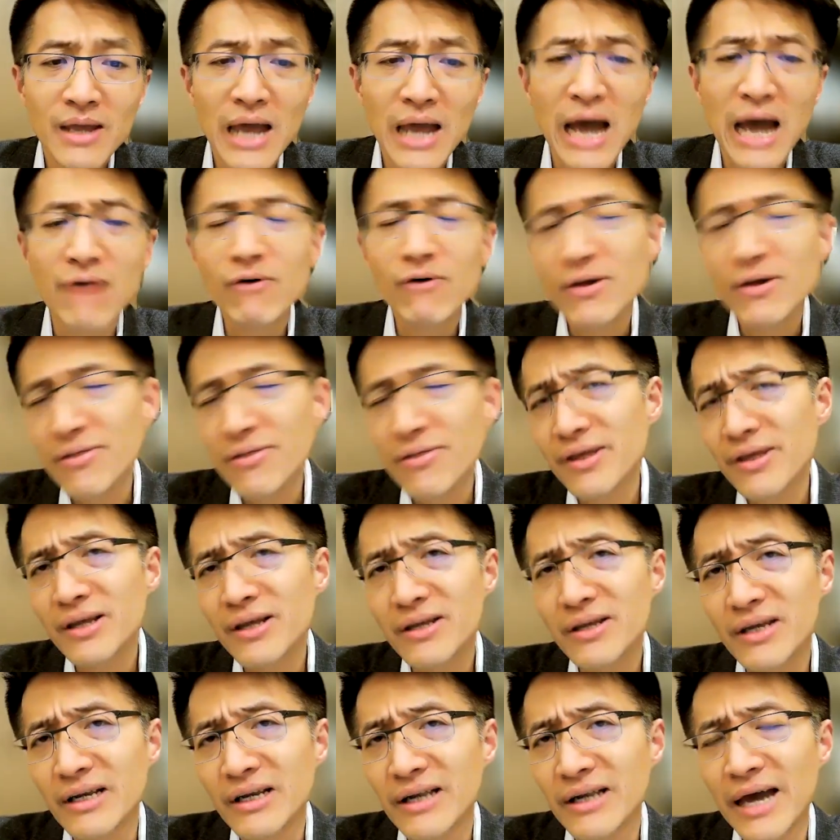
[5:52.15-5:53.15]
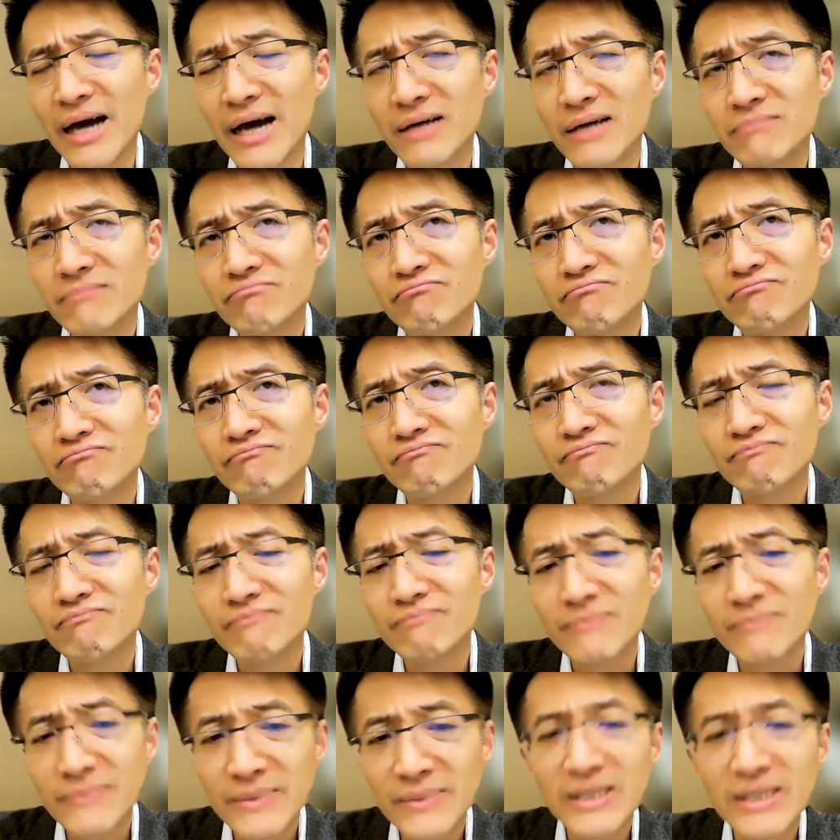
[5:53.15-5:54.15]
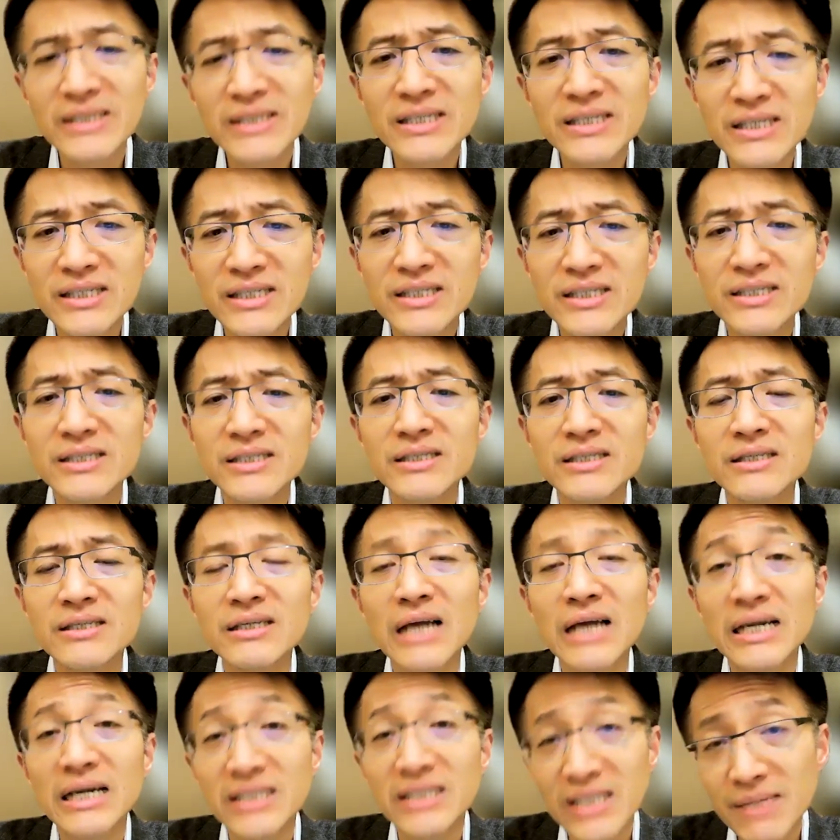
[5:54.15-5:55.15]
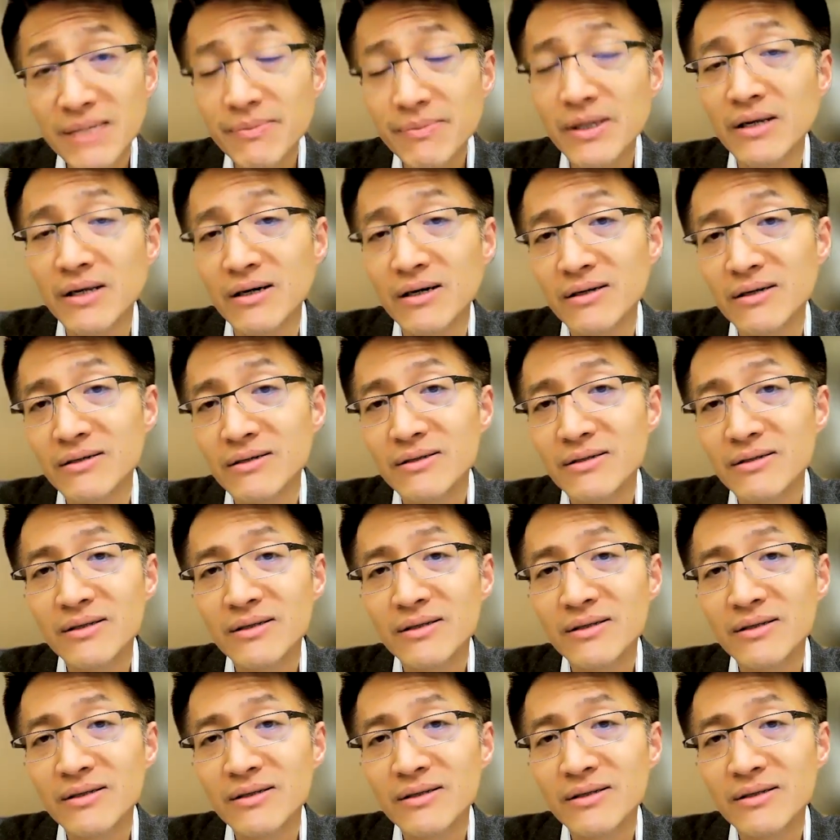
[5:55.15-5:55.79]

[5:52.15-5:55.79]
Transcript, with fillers: I was thinking that it is a similar